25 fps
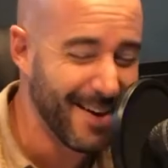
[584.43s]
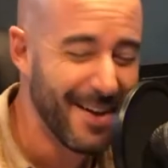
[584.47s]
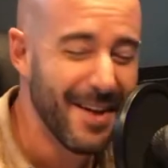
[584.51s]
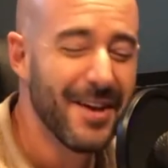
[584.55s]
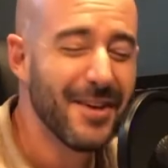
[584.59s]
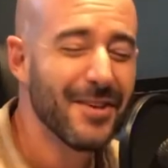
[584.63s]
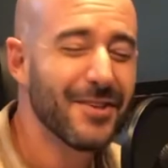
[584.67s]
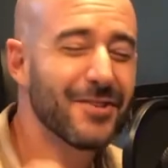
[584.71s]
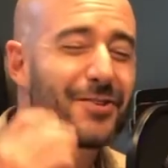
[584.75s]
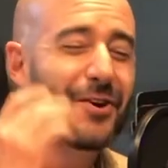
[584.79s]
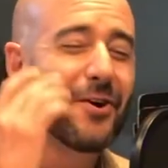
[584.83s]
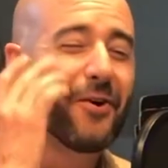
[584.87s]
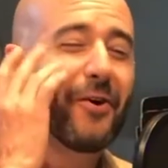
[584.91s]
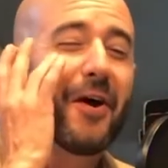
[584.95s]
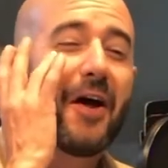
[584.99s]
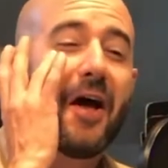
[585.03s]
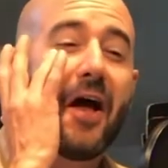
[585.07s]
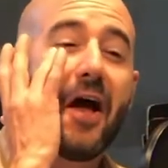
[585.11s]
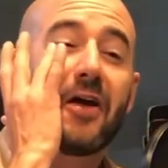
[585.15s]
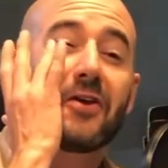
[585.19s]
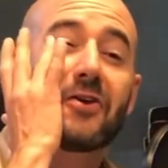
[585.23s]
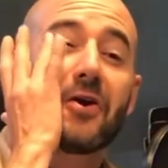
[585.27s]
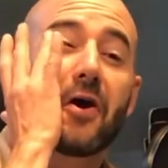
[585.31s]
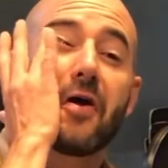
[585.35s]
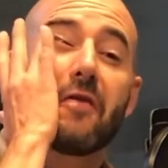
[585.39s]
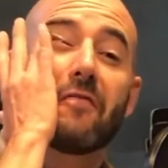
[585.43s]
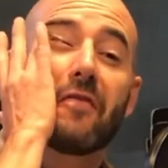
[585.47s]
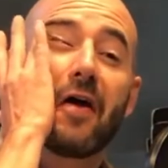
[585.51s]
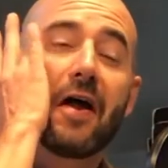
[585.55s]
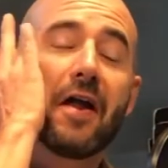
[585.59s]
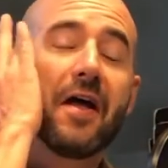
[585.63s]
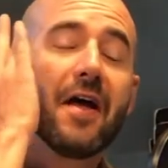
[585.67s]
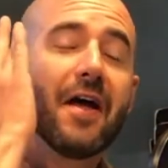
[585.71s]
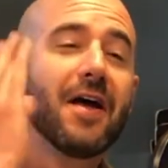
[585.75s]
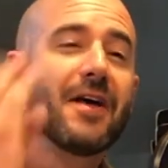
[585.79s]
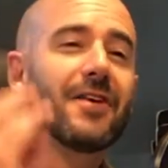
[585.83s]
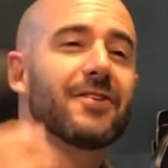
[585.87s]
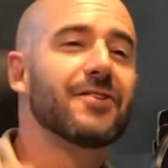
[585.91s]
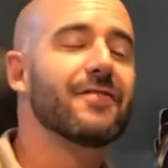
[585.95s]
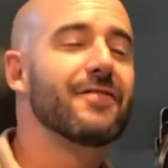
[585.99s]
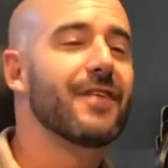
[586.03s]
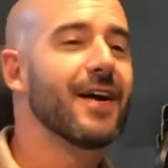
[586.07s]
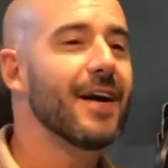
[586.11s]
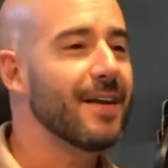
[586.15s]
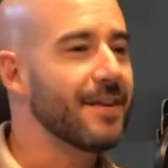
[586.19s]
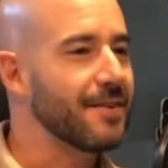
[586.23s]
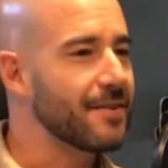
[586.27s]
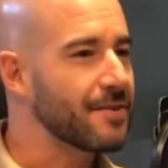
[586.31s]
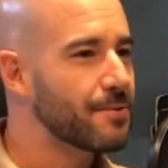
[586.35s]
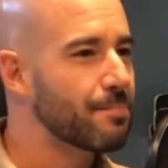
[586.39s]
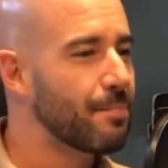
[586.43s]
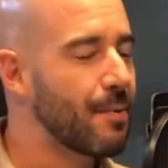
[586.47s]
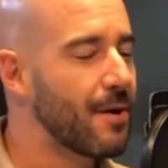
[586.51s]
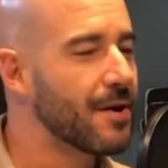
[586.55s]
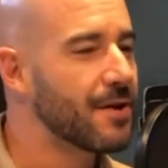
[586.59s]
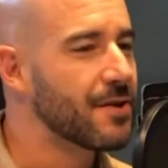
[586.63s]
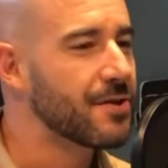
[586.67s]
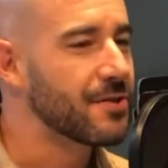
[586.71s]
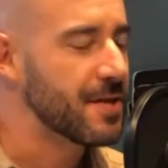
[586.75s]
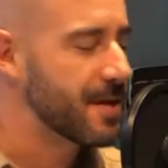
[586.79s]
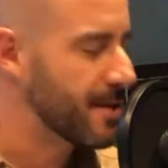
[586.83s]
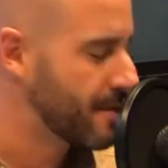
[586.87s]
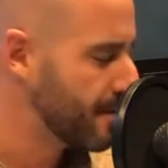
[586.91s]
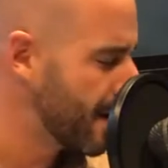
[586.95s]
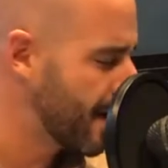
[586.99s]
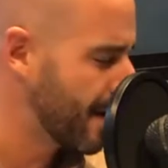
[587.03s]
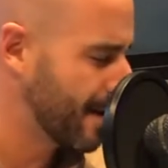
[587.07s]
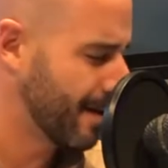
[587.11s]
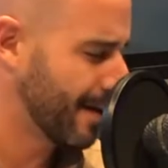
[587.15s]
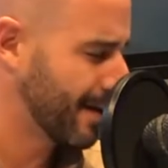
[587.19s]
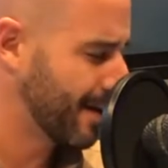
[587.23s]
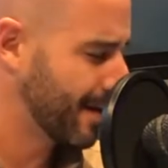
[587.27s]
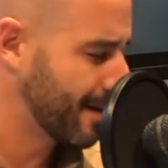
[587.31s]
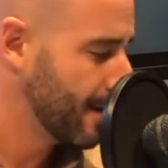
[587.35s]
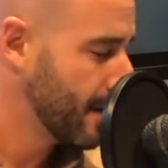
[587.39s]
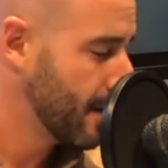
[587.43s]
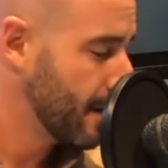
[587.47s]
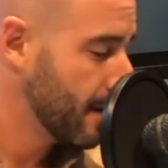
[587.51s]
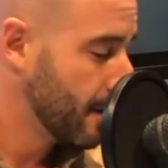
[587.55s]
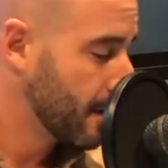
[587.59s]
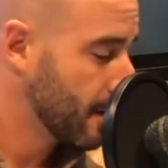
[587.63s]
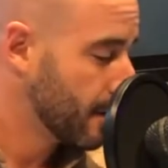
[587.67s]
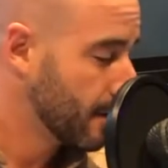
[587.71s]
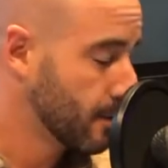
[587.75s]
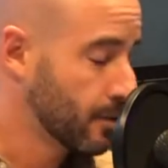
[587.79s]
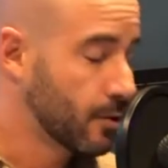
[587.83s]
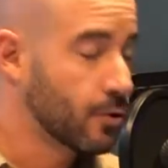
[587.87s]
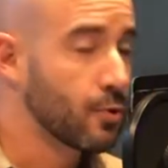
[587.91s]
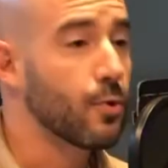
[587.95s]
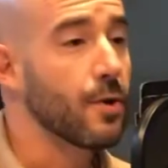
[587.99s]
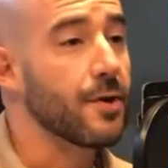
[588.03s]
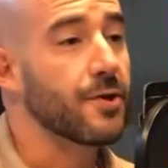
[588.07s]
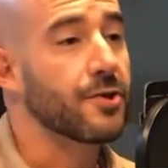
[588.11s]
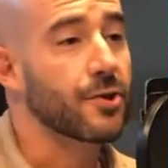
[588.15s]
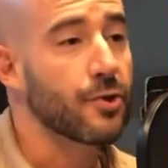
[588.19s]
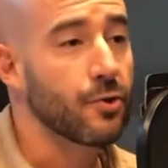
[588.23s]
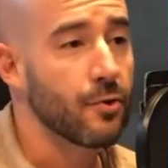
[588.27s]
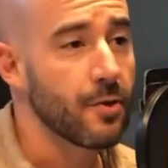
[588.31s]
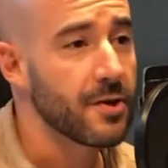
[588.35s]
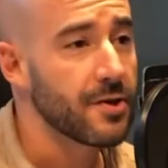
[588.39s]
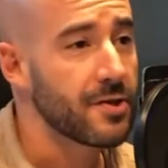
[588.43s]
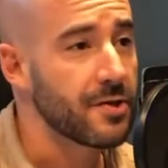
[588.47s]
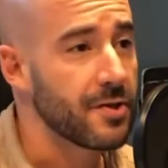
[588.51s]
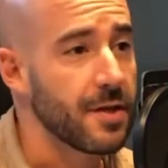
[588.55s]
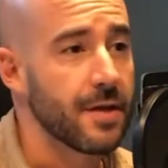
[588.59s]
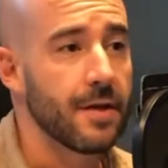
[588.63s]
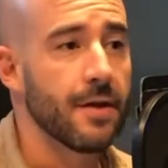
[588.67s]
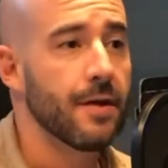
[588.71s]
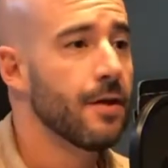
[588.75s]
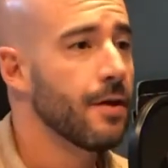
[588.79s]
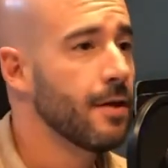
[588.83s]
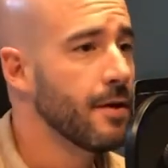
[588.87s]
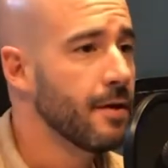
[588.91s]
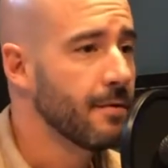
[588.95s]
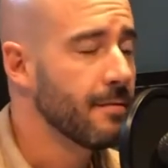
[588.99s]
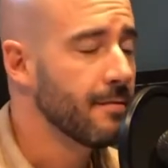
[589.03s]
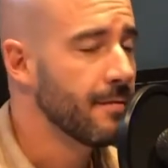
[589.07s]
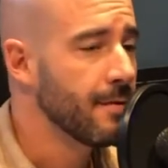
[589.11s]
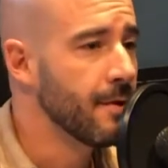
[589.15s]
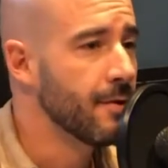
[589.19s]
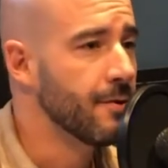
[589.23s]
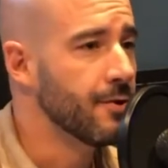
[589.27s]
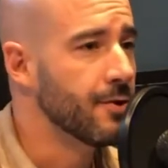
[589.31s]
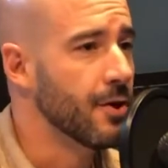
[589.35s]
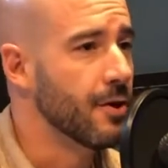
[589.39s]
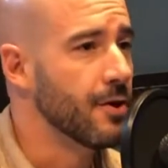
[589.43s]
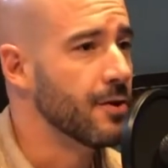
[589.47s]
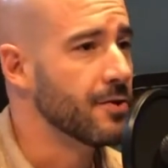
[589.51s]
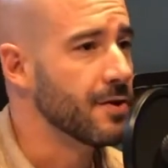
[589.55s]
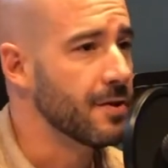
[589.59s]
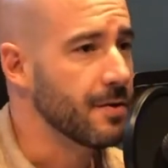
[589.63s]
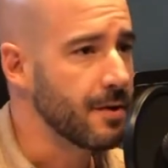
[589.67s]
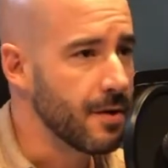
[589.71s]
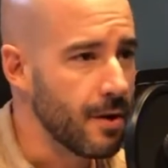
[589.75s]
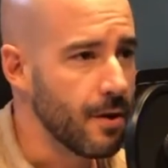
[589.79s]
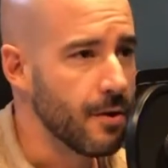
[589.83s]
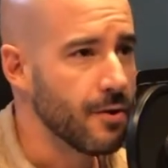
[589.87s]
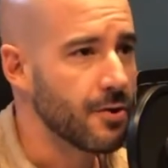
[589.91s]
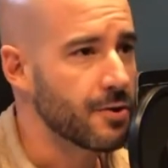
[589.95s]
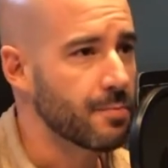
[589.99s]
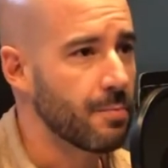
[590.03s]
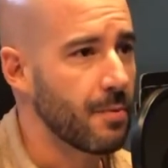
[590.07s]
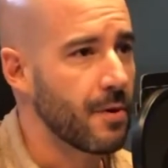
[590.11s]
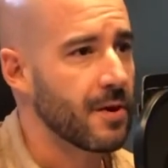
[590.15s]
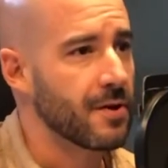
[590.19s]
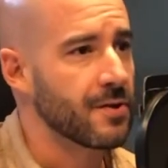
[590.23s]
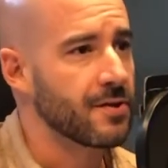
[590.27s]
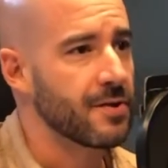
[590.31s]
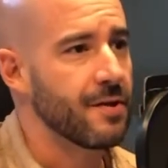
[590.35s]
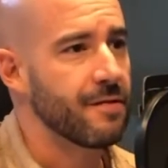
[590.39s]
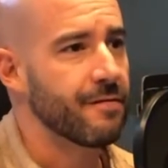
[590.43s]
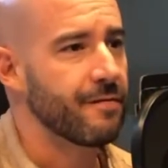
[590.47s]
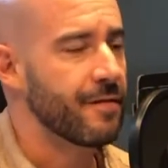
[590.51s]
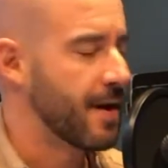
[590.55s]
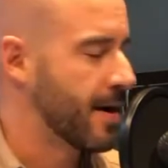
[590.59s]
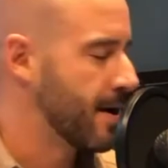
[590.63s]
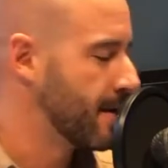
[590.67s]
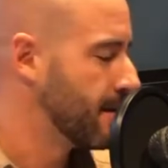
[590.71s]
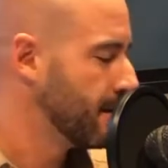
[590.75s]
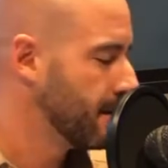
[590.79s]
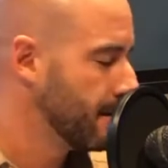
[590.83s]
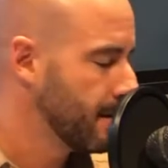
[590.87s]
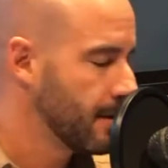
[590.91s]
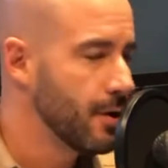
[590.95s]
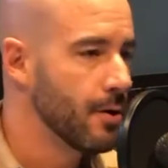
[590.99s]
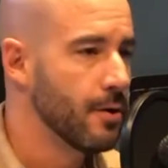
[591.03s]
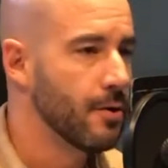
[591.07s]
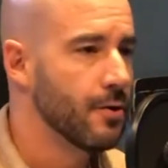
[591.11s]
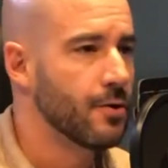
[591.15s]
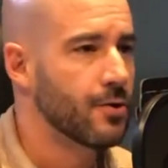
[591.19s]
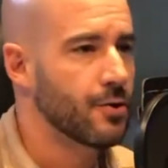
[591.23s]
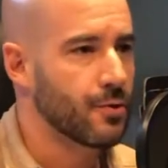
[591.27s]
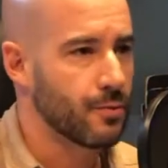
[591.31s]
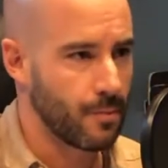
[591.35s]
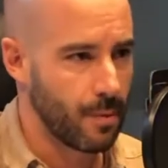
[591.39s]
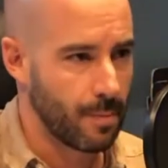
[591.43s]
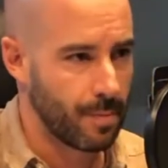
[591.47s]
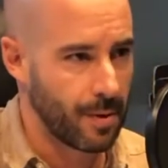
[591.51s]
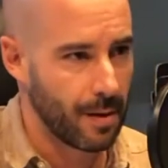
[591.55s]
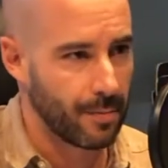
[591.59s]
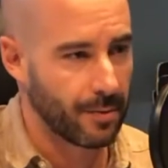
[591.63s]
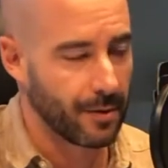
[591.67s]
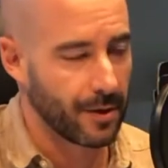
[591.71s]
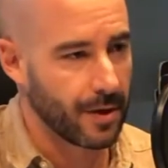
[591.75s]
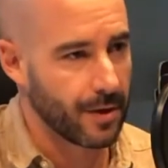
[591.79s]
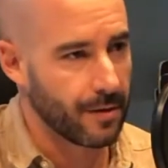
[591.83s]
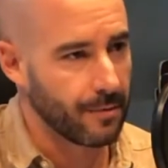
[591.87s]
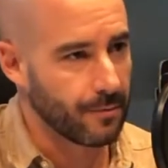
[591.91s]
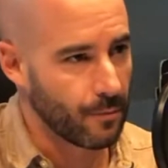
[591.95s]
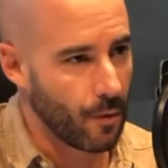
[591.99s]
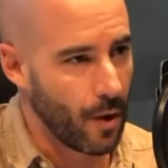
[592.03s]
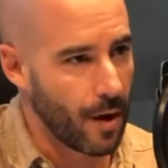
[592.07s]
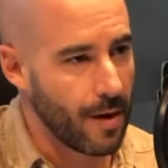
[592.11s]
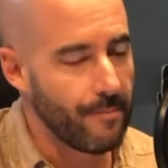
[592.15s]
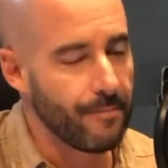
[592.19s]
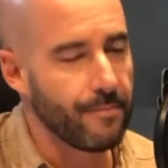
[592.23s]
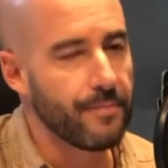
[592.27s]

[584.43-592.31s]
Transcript: so you've got Springsteen, who again, like Chris Christie, New Jersey, huge Springsteen fan, huge Republican, right?